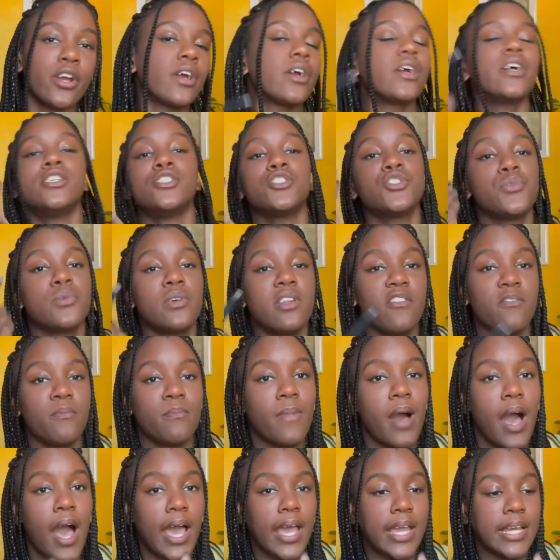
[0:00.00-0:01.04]
intuitive
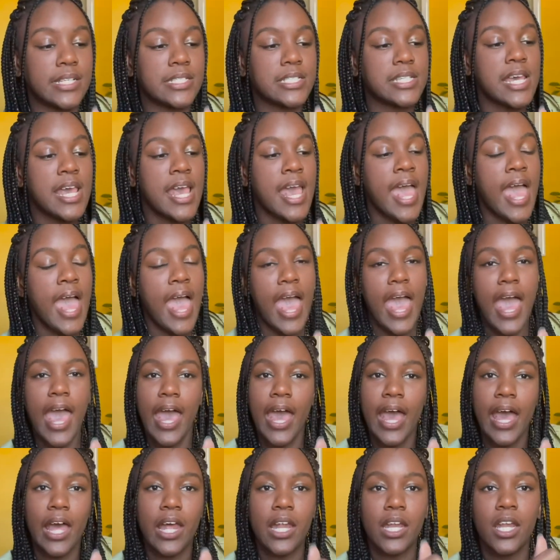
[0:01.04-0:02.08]
mind,
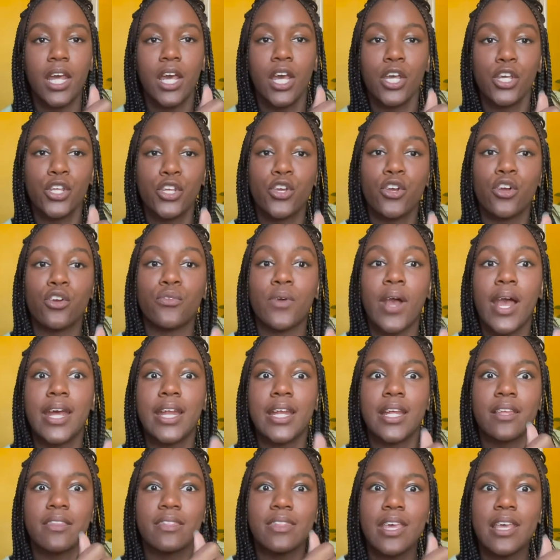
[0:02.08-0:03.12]
and you're
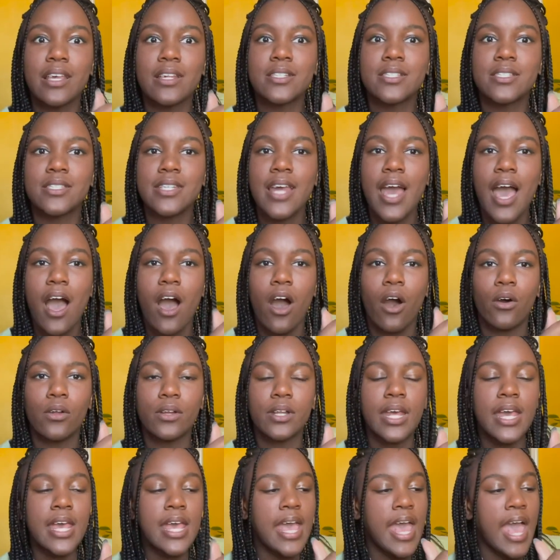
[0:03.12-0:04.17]
writing things
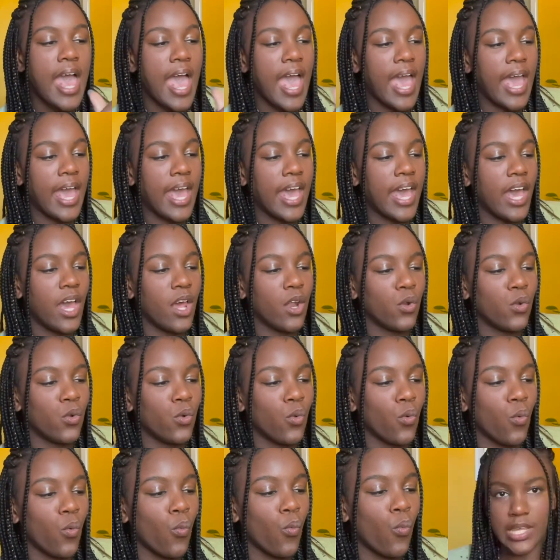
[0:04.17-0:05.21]
down.
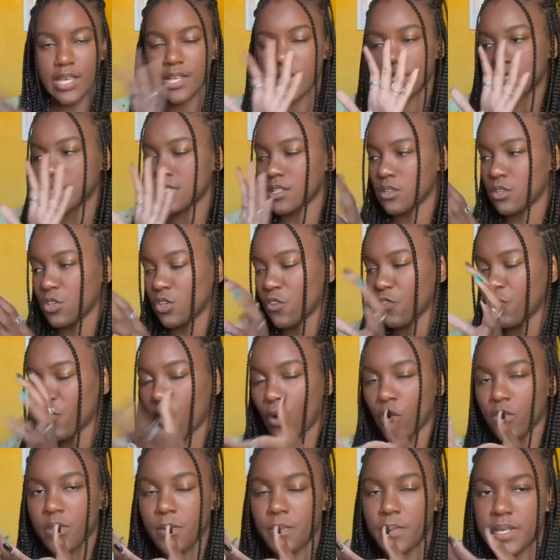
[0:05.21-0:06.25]
And when you
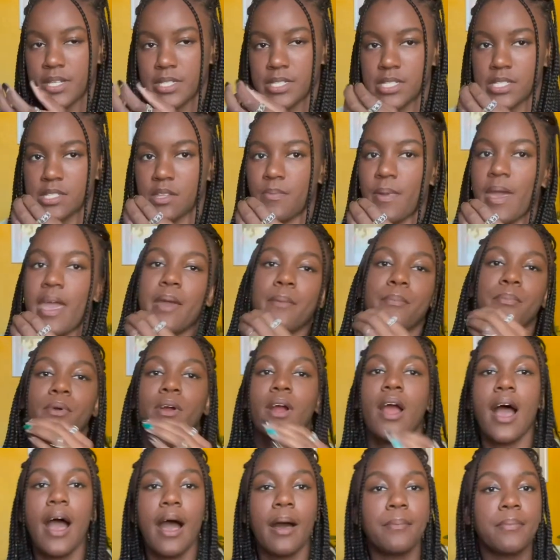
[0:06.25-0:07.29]
fold the pieces of
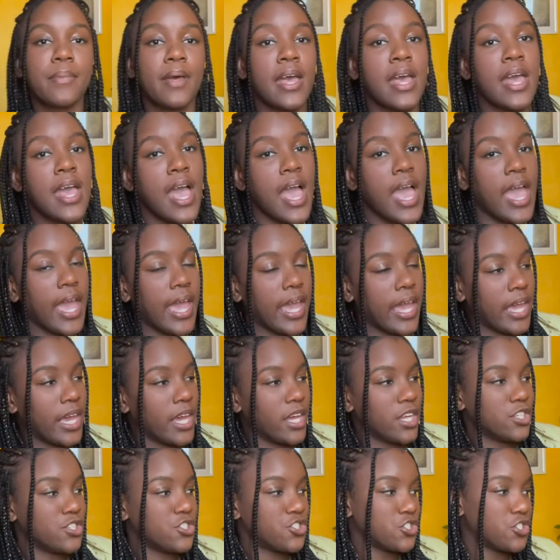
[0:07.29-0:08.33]
paper up
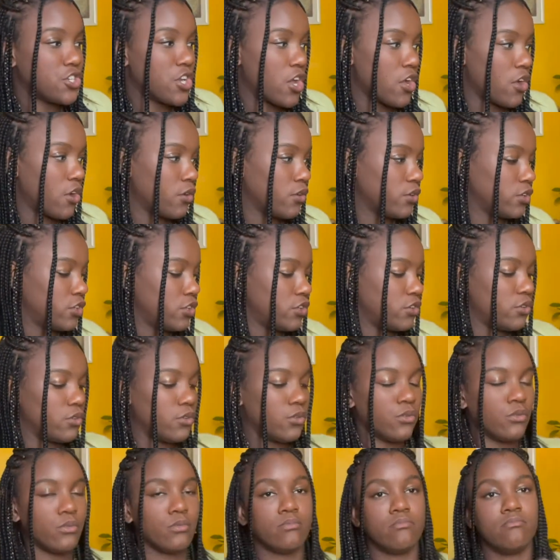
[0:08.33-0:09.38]
and, you know,
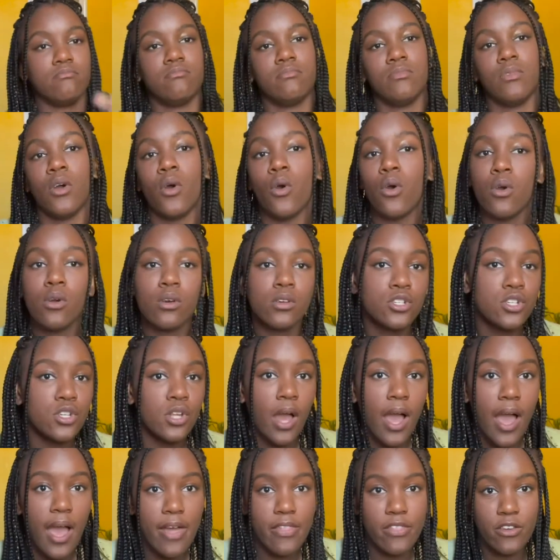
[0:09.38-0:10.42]
you
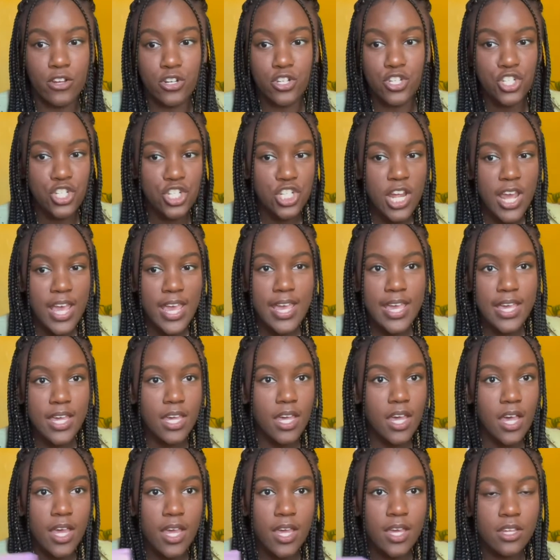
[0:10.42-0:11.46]
either shake
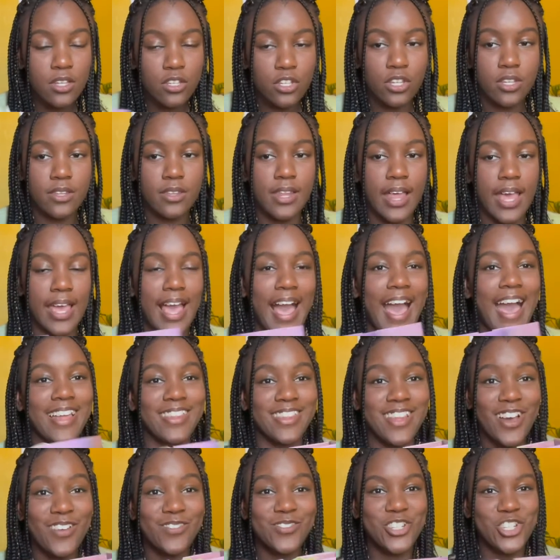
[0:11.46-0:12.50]
it, like I
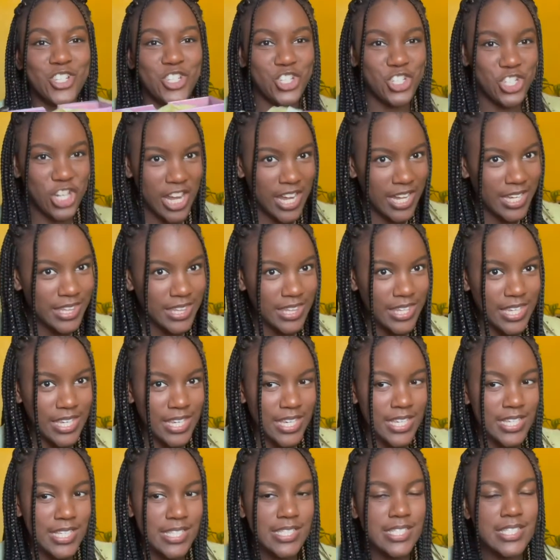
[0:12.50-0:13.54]
love to shake
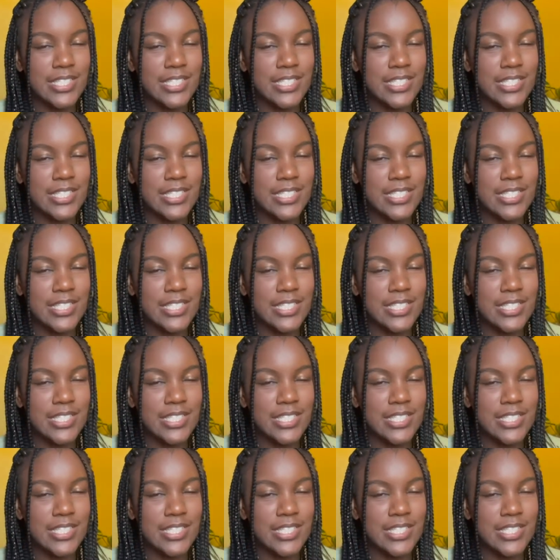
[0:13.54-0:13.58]
these,